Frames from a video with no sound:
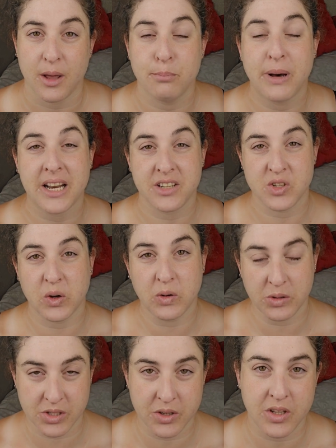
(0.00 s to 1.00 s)
but it's
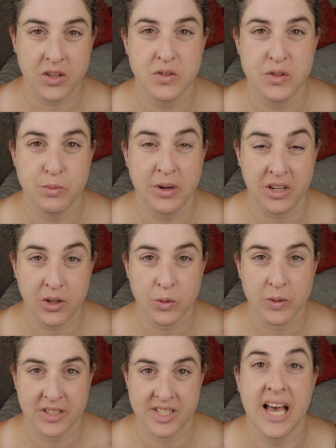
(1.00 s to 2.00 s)
also used when you
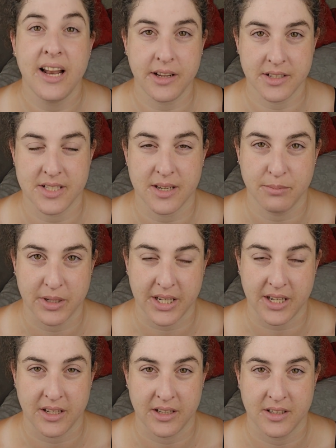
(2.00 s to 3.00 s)
are telling
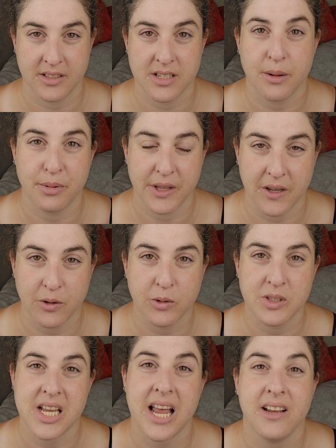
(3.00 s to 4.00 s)
somebody something or
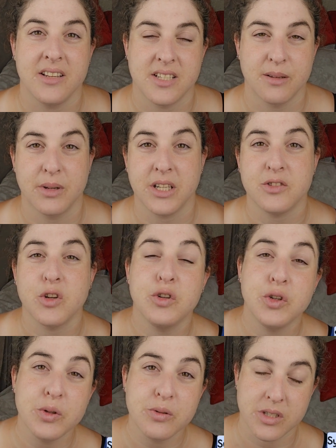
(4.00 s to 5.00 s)
telling somebody to
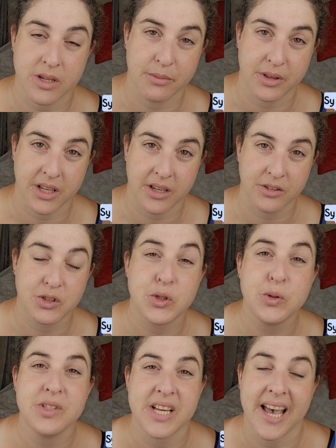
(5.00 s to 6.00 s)
do something.
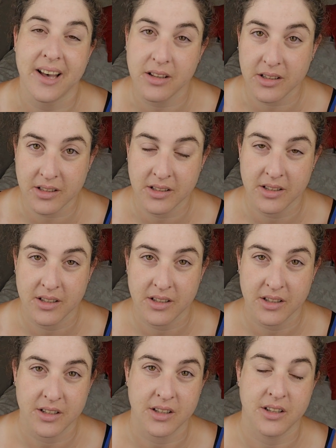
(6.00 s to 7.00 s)
To tell
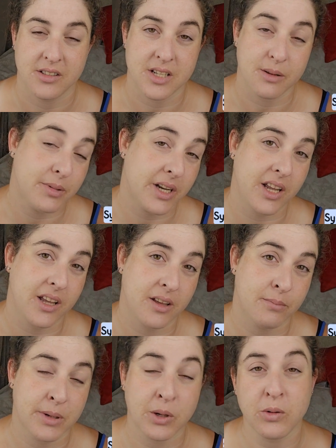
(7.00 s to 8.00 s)
somebody,
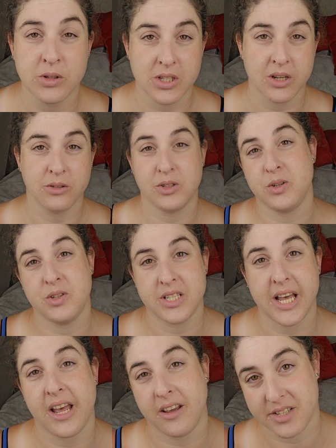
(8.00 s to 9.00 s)
but also to
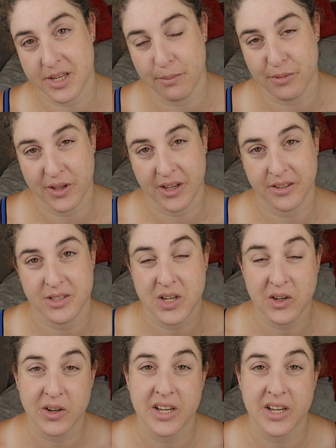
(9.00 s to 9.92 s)
say something. So